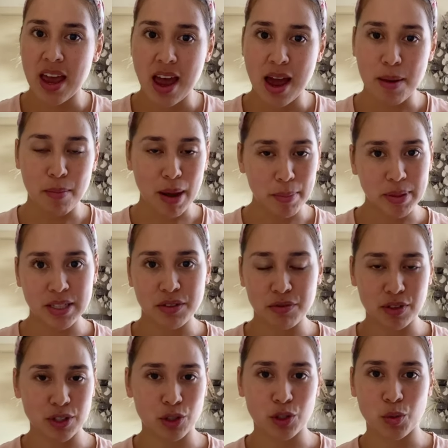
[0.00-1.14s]
It might be
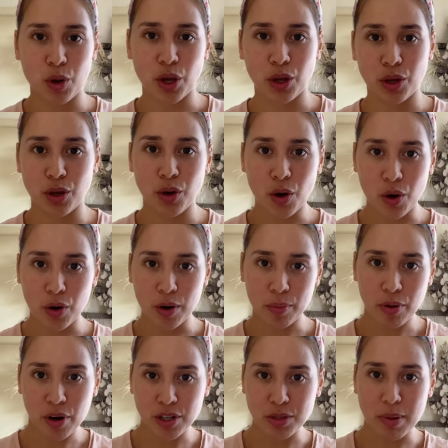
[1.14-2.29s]
different to what your
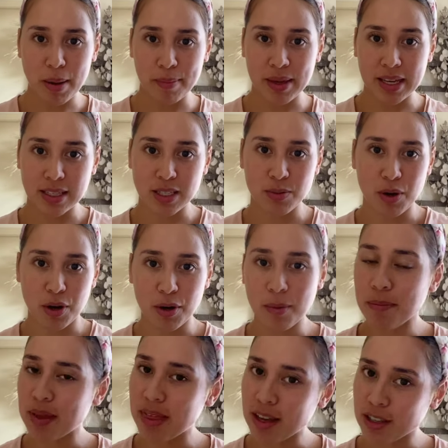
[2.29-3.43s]
approach might be as well,
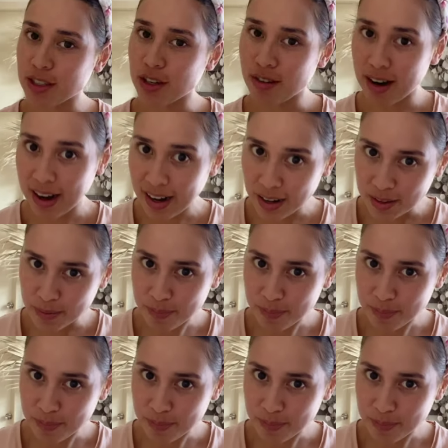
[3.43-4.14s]
but that's all right.